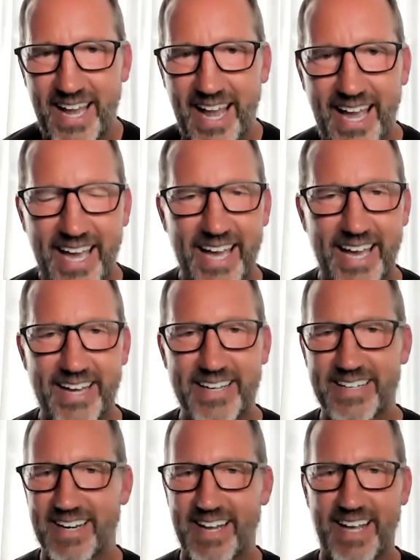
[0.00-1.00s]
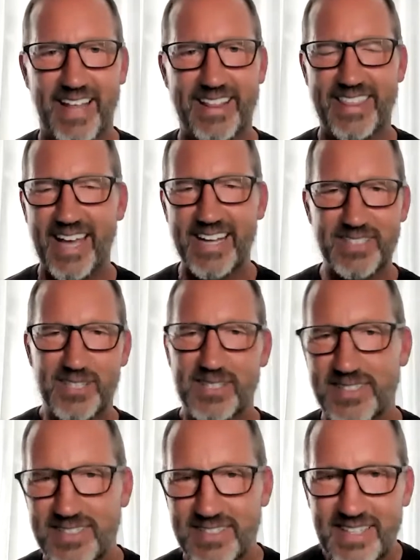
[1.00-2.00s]
And that
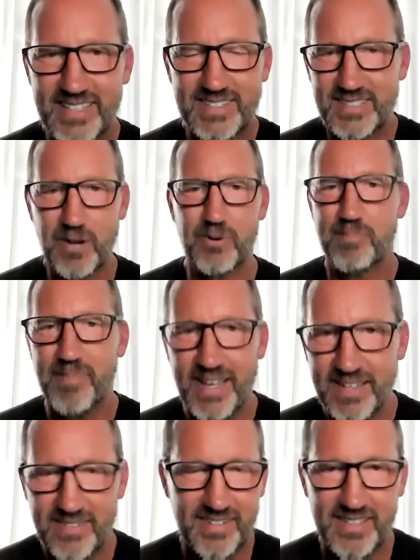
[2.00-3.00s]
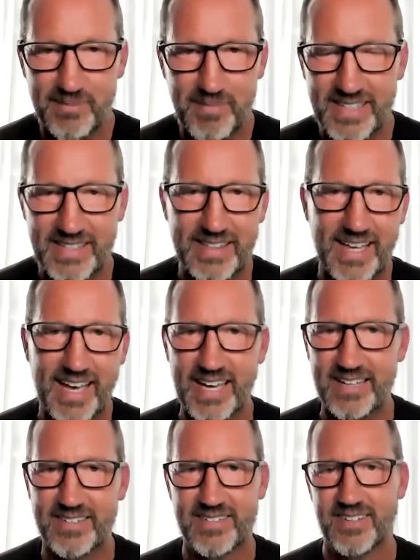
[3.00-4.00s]
just is so amazing to me
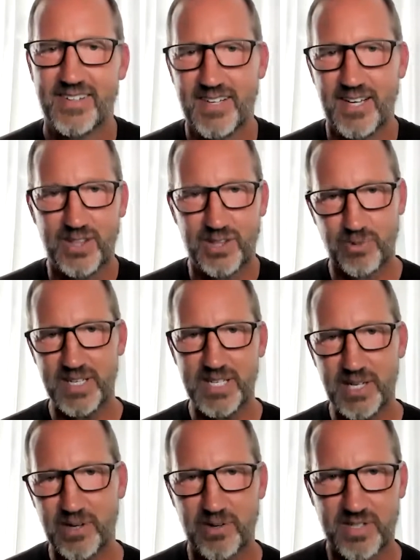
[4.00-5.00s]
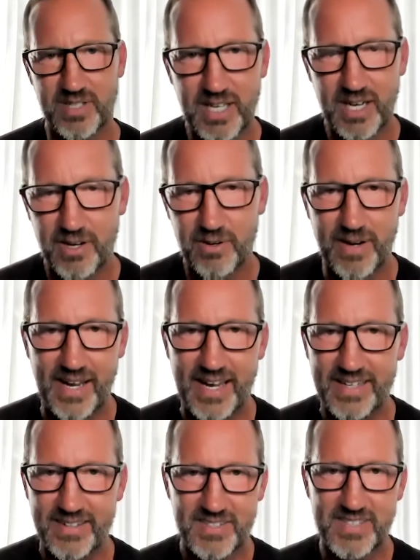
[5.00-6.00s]
that three years ago
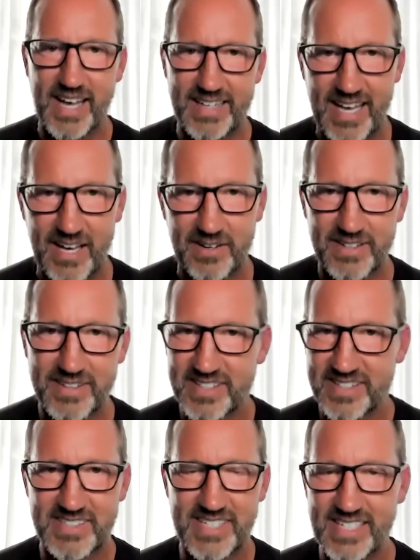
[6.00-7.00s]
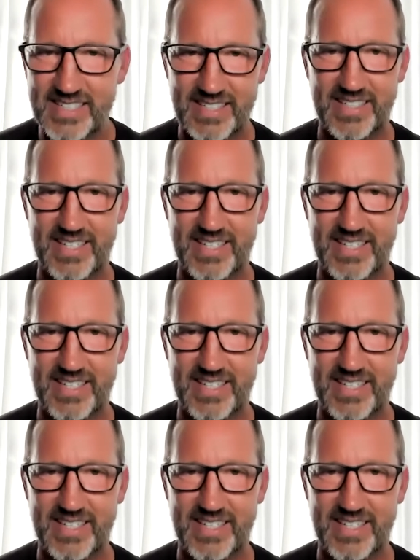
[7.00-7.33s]
i sat down in this seat